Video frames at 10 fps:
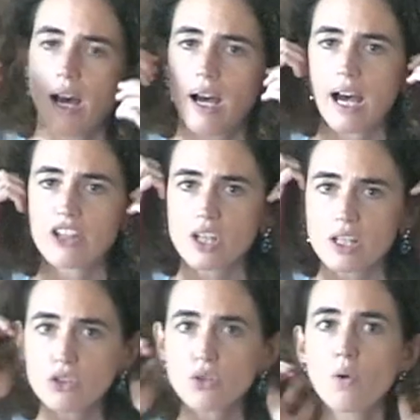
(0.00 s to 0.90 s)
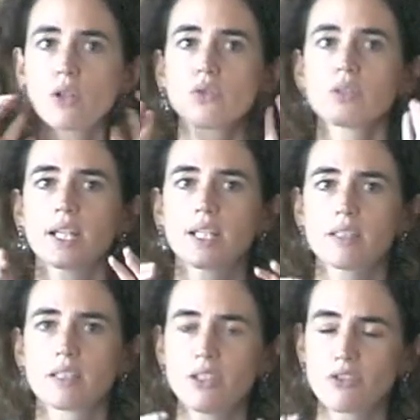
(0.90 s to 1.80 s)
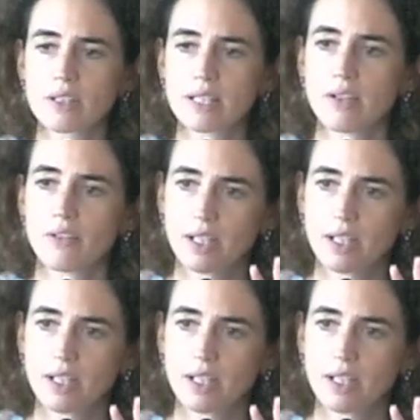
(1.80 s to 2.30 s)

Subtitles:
I just don't want to take it seriously